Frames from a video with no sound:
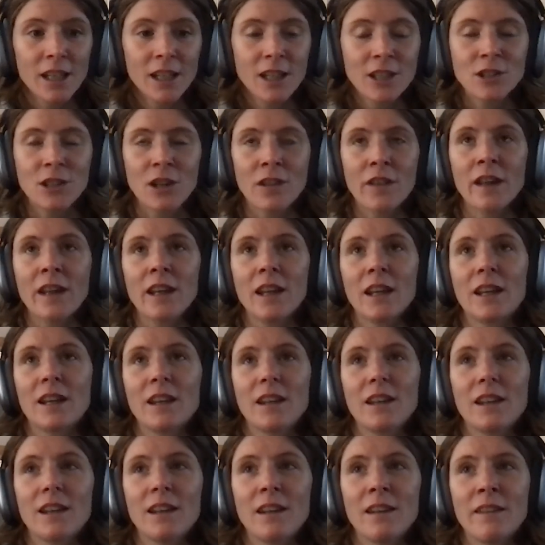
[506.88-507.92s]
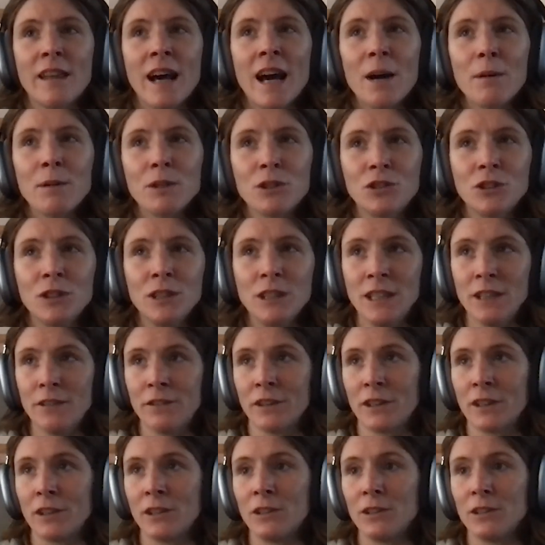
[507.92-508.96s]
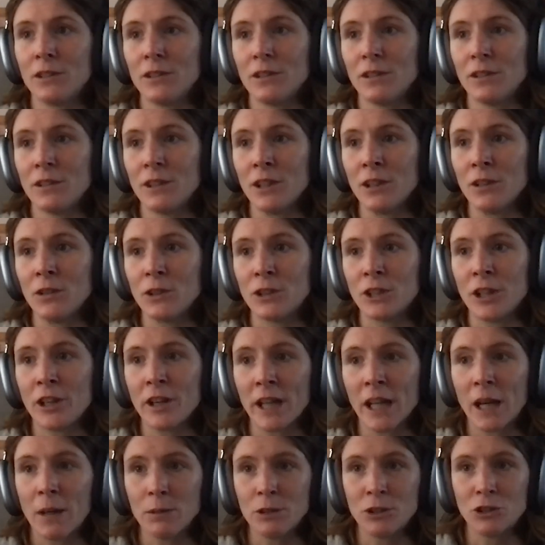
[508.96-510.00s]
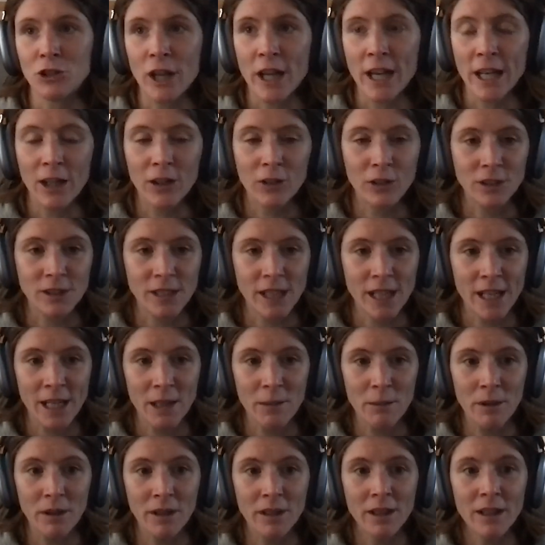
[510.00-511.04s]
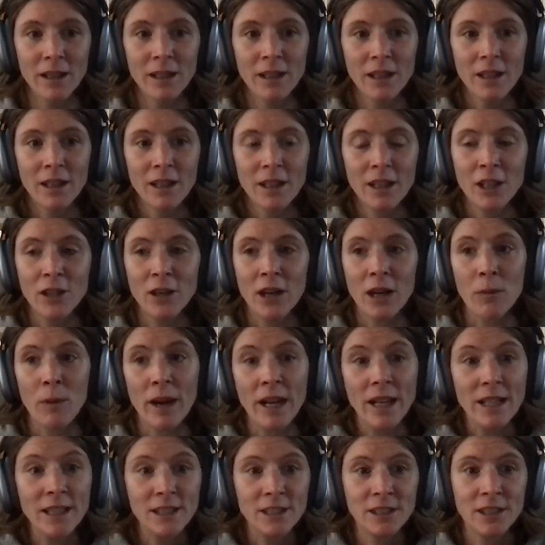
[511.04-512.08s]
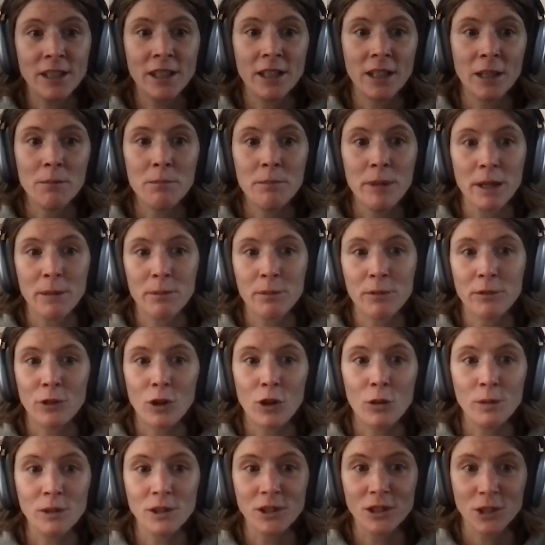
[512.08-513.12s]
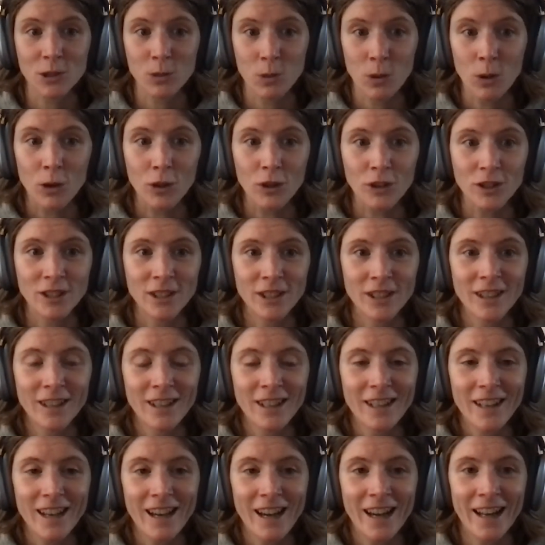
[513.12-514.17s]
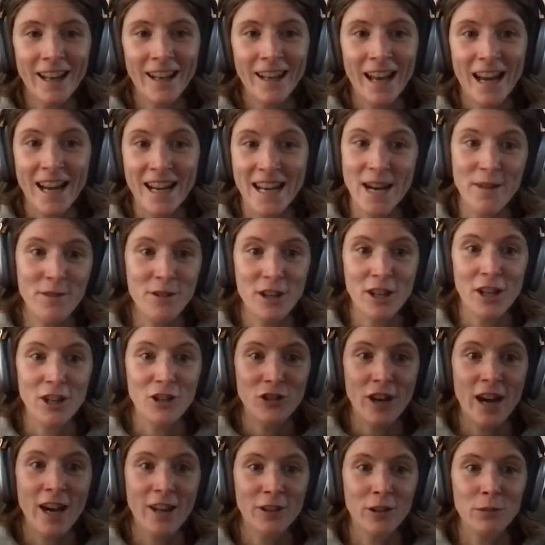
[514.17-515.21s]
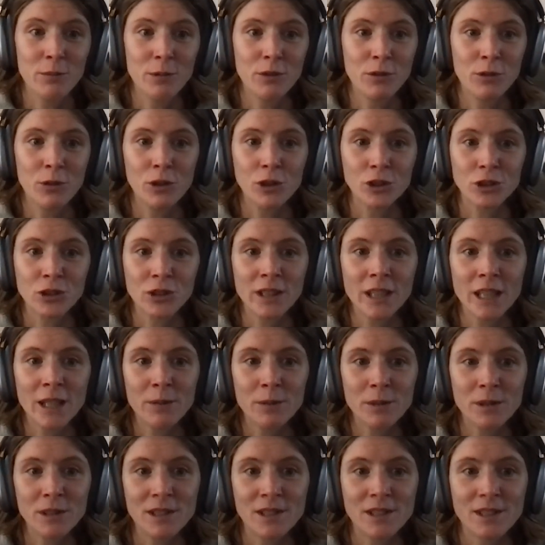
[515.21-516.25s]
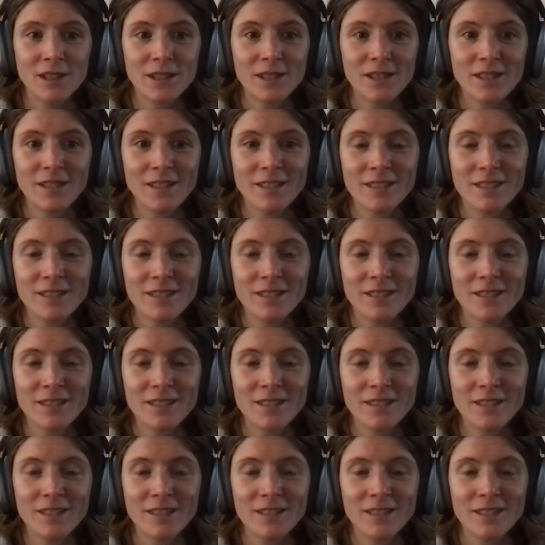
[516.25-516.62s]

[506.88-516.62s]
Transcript: So I think that was really difficult, you know, turning up to training all the time. And, you know, I went into an Olympic performance squad and I'd never done a triathlon before. So it was